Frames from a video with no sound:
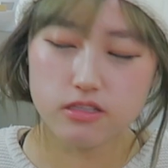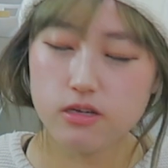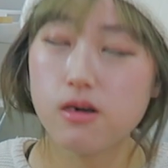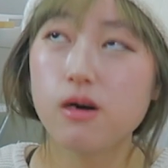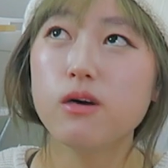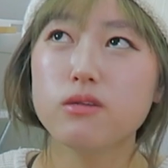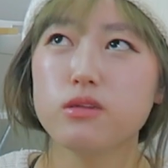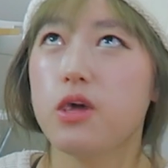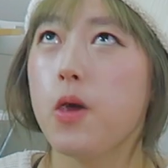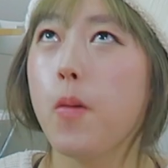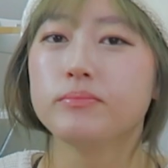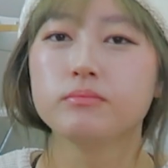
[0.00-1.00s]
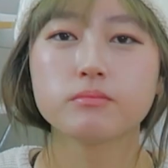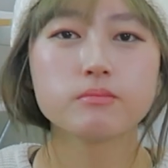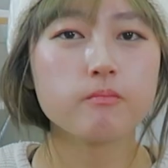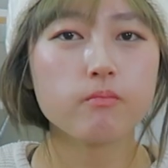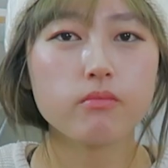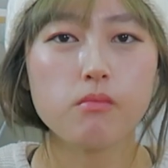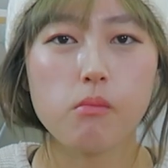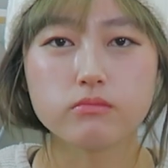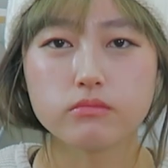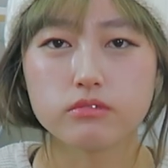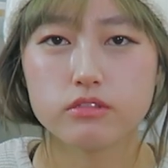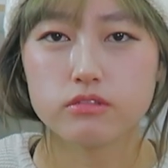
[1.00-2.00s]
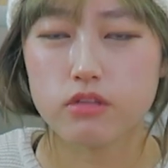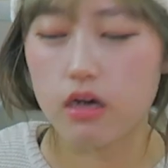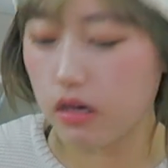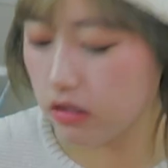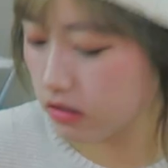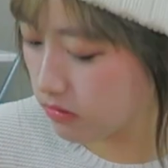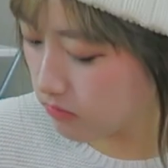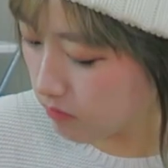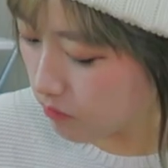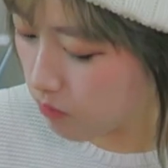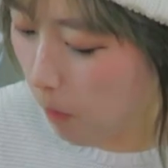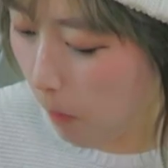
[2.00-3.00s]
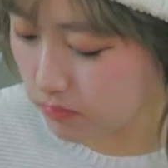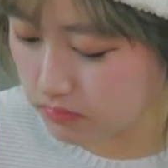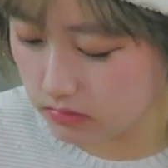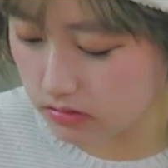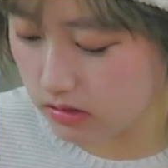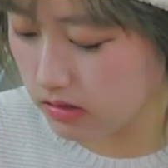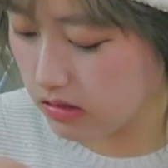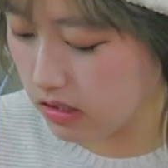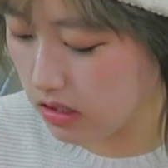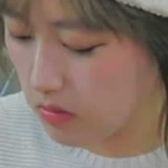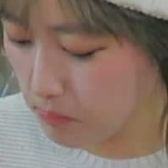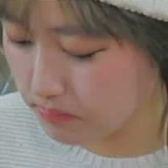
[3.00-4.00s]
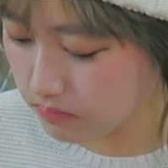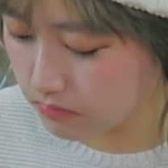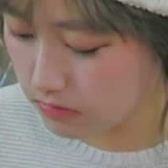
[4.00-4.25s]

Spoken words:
sit here all day, just talk and eat.